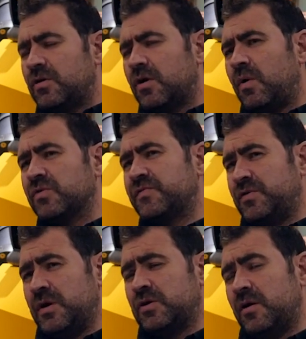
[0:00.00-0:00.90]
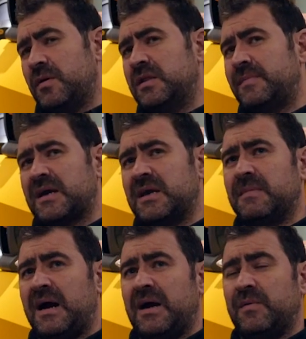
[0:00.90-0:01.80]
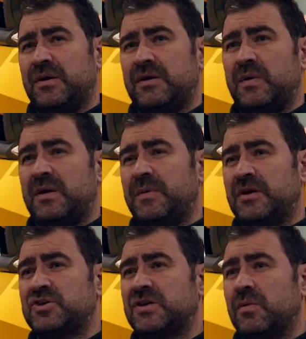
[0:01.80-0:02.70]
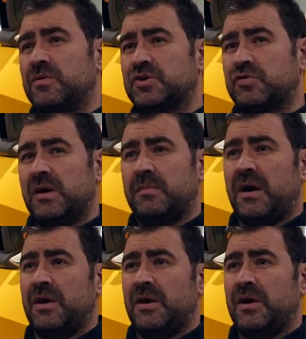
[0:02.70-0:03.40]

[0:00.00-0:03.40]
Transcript: You've got to want to do it. You got in the back of your mind when you're being shouted and screamed at,